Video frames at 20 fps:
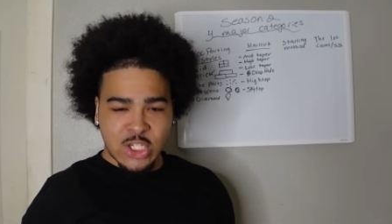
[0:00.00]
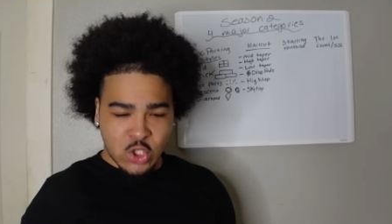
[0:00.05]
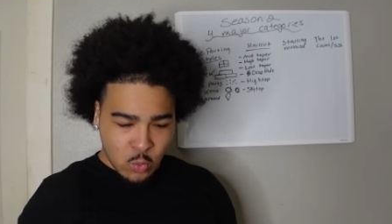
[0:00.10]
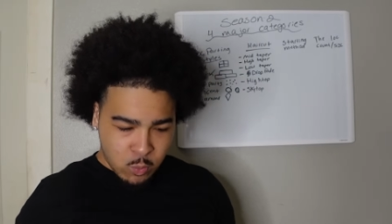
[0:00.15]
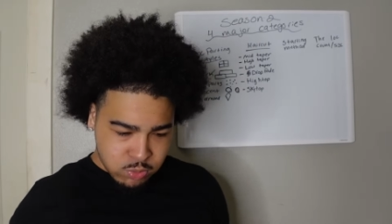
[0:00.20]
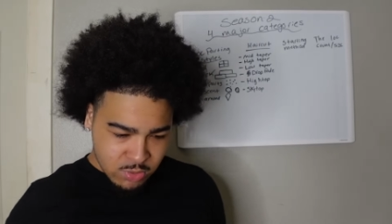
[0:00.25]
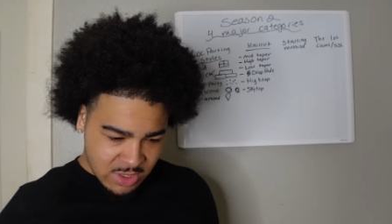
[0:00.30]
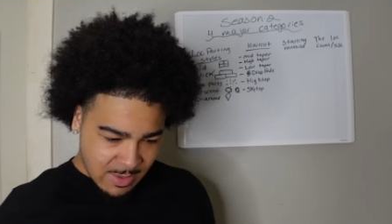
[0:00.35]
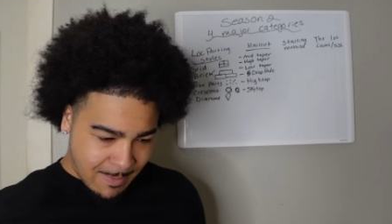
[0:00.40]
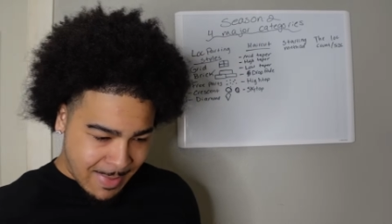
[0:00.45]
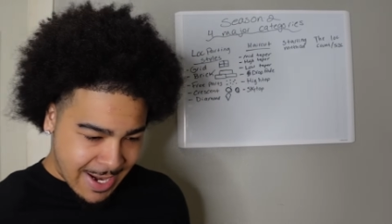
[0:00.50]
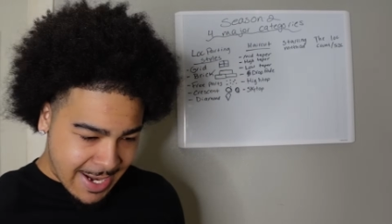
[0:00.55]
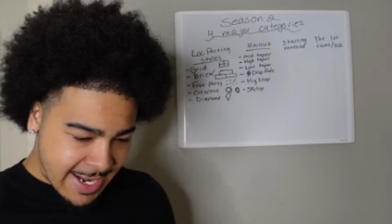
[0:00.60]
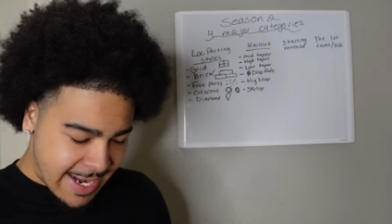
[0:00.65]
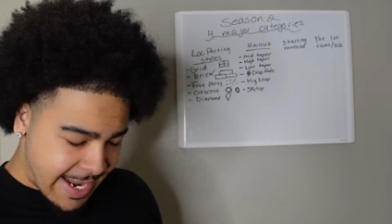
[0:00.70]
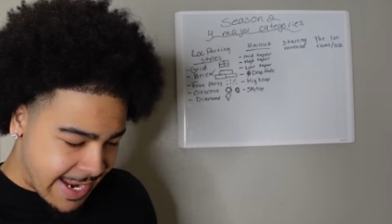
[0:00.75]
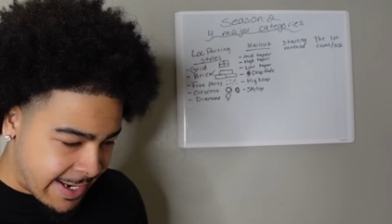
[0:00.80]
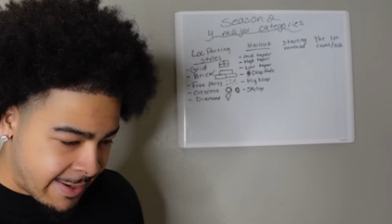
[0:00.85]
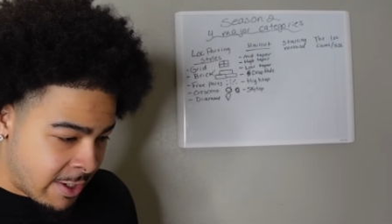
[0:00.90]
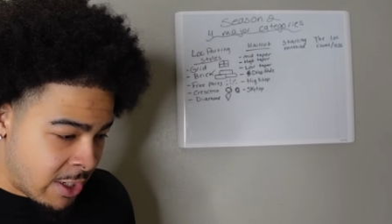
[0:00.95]
Somebody
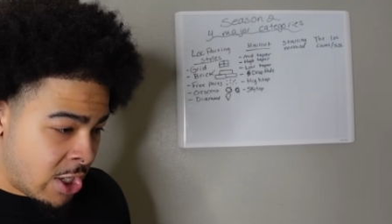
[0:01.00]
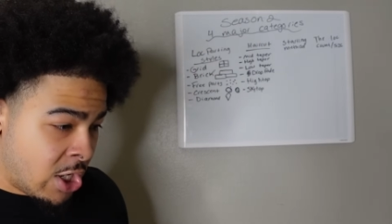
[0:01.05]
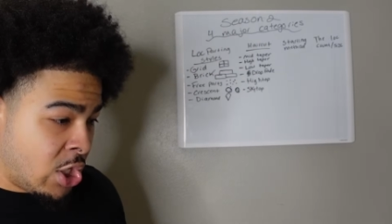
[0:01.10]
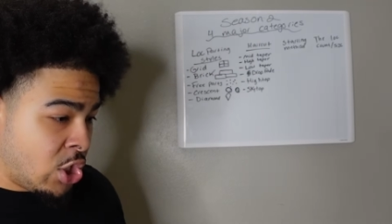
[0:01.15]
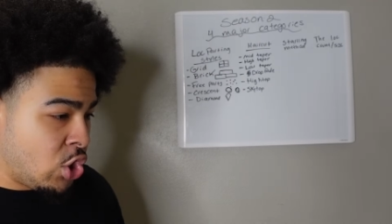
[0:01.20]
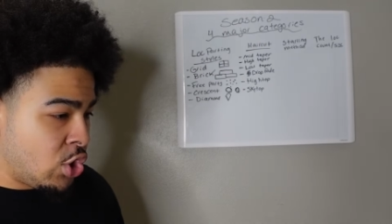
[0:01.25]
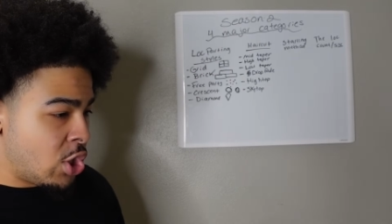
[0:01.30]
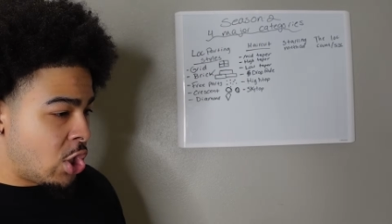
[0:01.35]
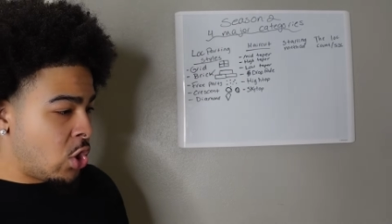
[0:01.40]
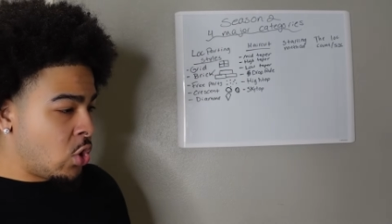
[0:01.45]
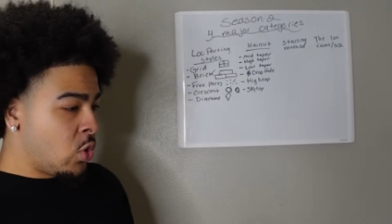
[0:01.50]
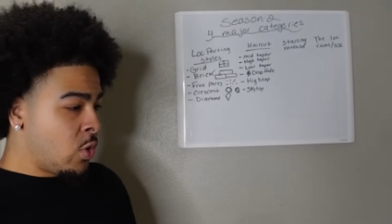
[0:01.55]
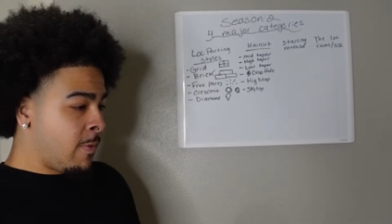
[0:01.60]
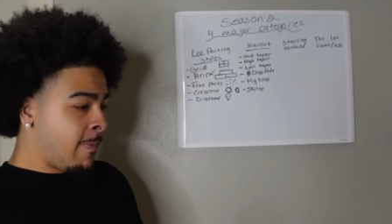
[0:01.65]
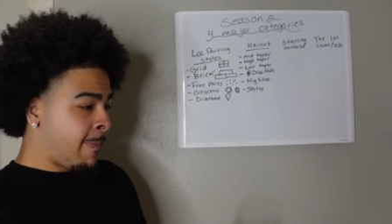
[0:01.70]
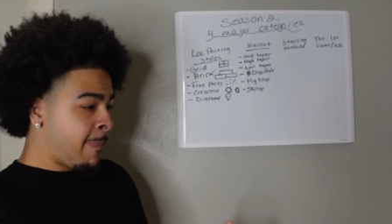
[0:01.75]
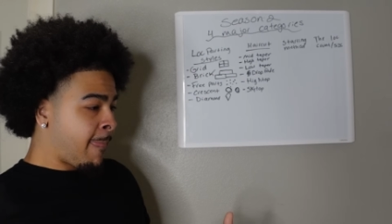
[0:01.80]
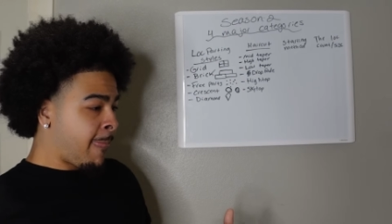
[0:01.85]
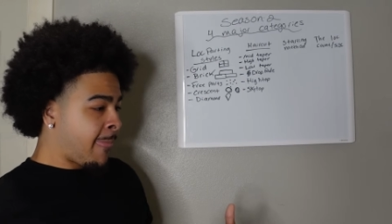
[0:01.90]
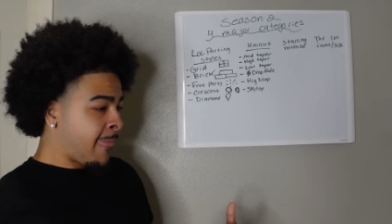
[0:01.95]
that, you know,
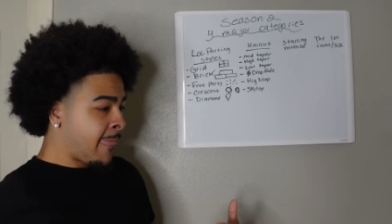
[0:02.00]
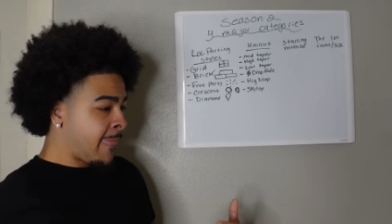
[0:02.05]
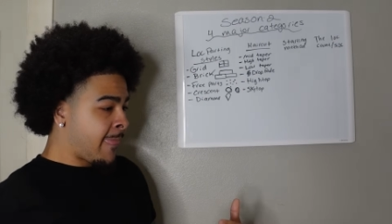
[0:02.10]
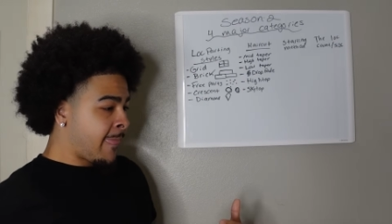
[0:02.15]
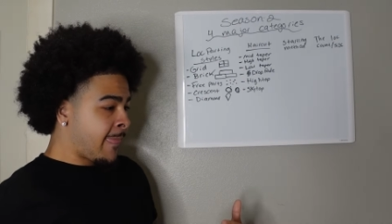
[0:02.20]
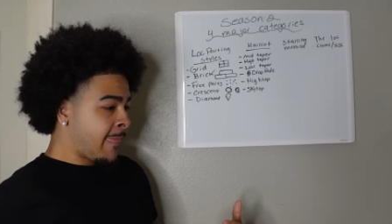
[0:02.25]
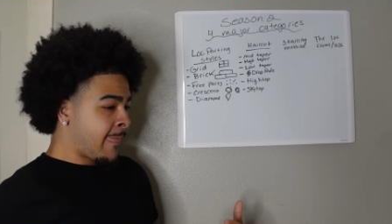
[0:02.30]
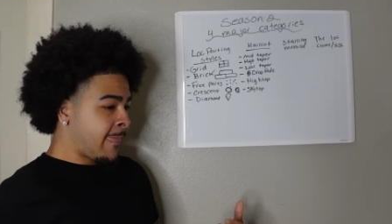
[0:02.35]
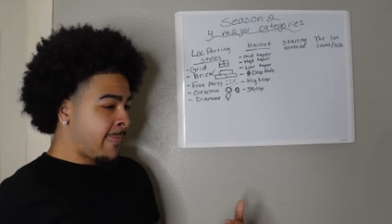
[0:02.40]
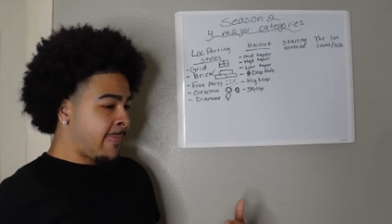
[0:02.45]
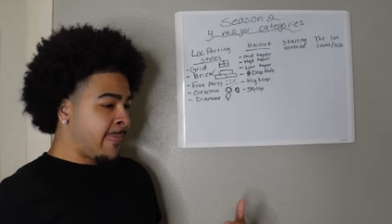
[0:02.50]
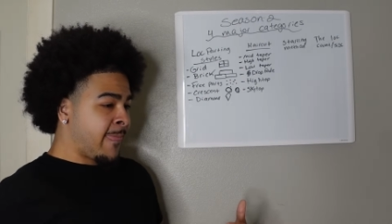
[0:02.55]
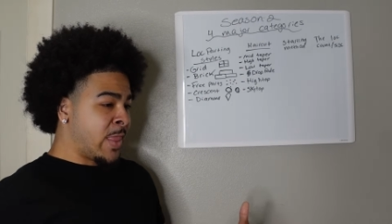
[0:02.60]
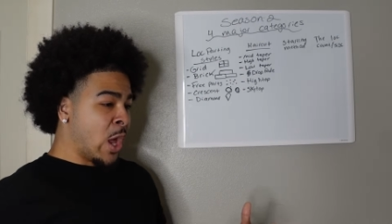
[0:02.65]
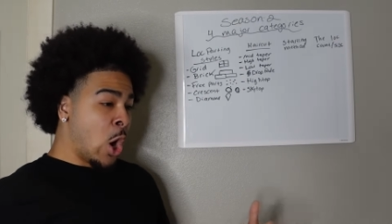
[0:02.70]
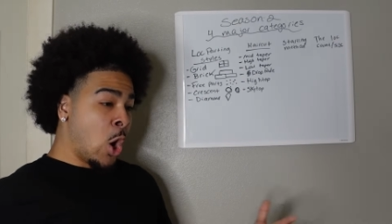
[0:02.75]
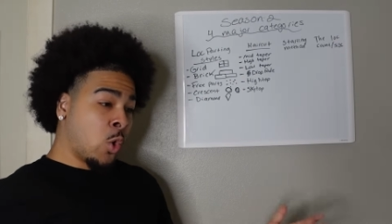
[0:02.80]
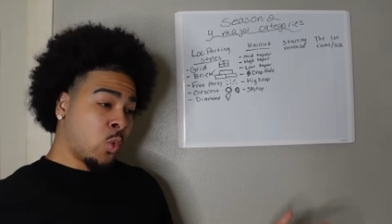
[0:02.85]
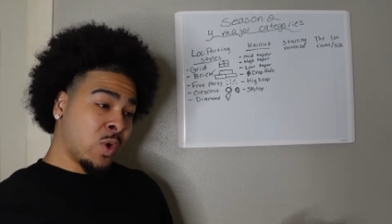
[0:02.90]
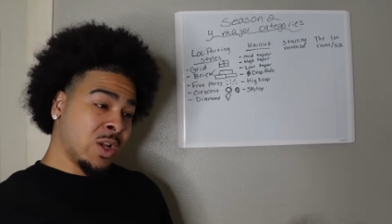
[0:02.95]

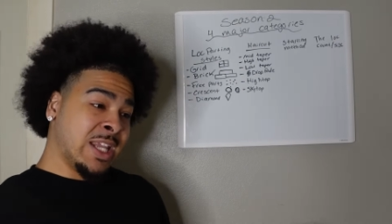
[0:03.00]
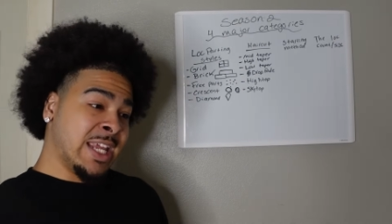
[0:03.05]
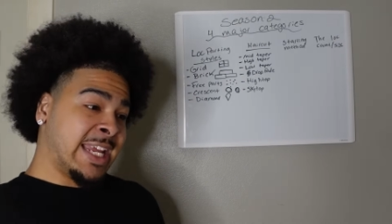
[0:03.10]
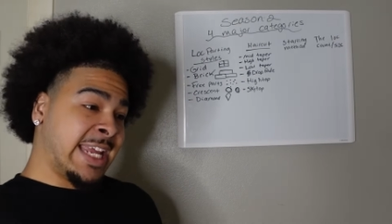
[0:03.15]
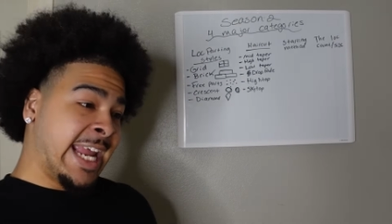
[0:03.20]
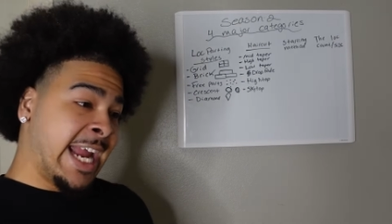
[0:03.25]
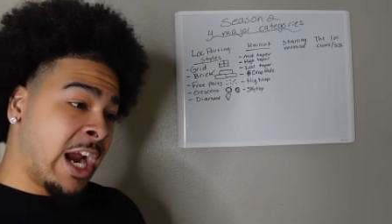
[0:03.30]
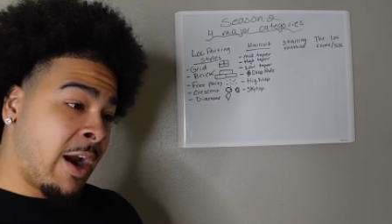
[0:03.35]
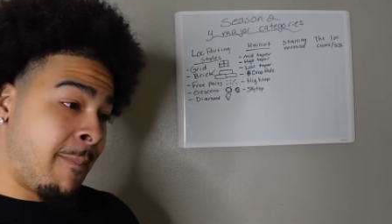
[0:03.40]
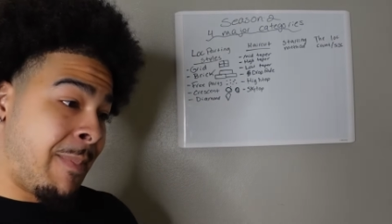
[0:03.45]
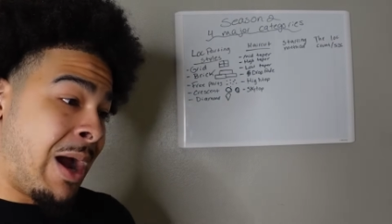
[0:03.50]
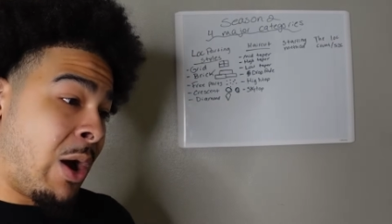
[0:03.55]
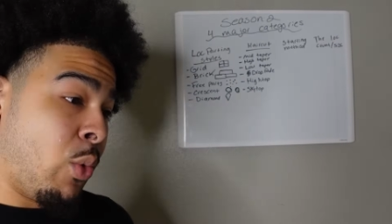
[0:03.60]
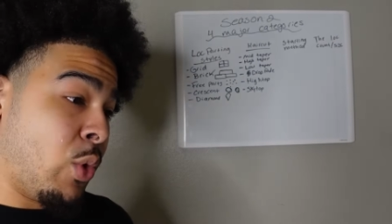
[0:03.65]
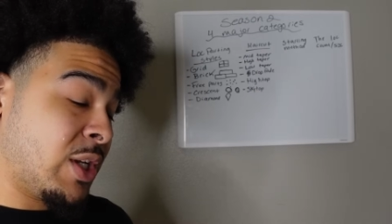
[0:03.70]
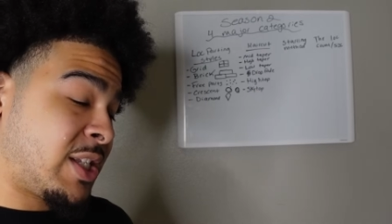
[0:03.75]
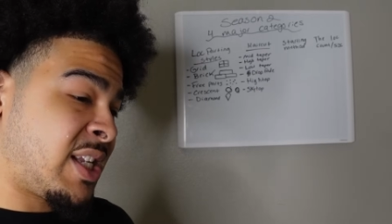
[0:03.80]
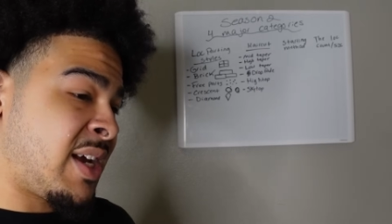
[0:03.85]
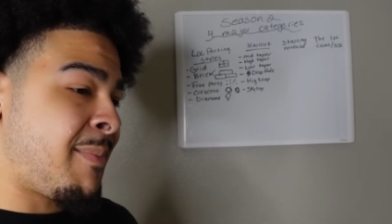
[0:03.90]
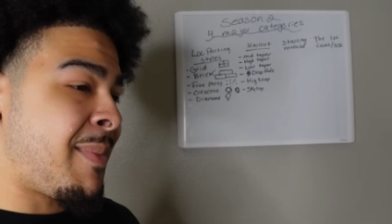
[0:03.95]
don't really care about
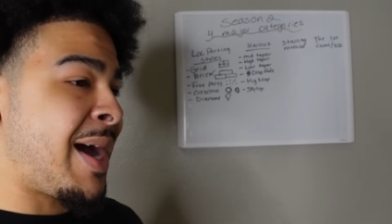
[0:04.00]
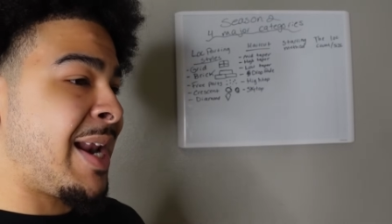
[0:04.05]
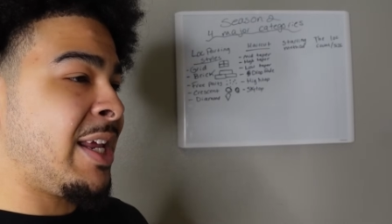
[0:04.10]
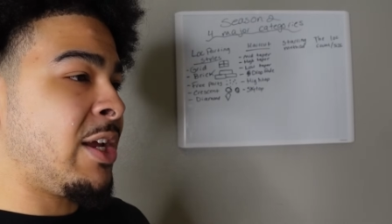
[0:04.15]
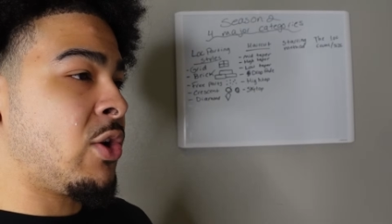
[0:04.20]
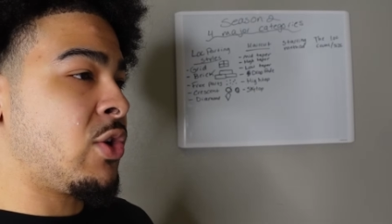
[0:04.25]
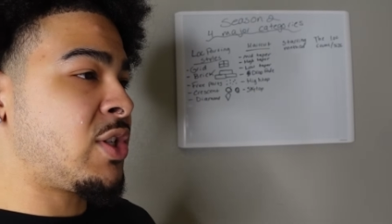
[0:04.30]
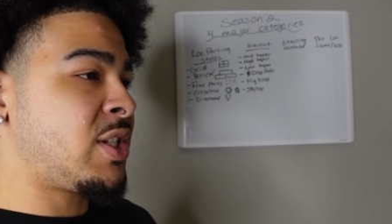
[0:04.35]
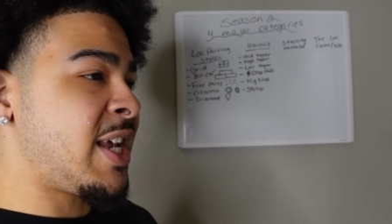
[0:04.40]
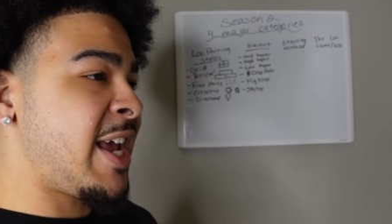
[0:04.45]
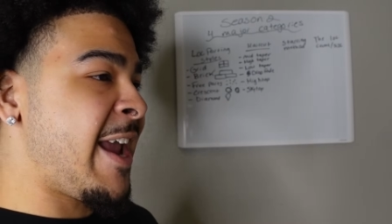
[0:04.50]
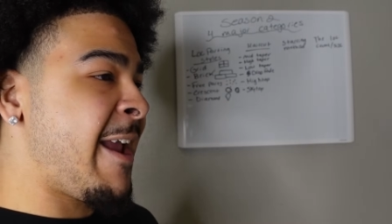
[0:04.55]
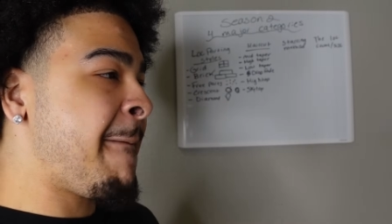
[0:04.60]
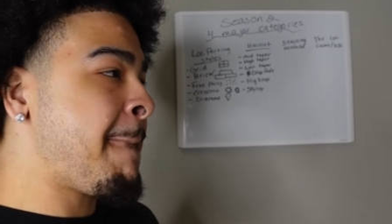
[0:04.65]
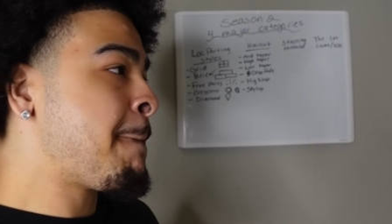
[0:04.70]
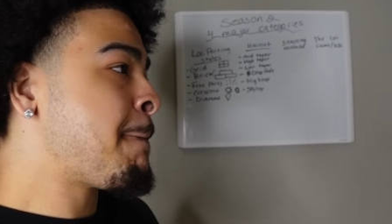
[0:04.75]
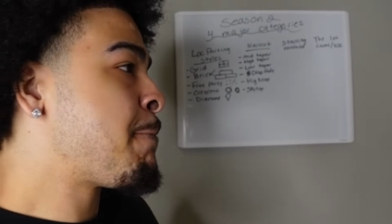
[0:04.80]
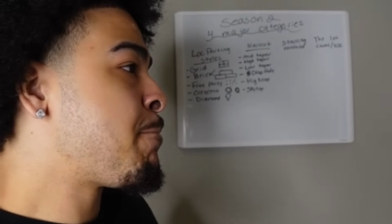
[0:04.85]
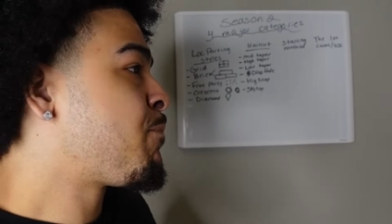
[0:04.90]
what somebody gonna say.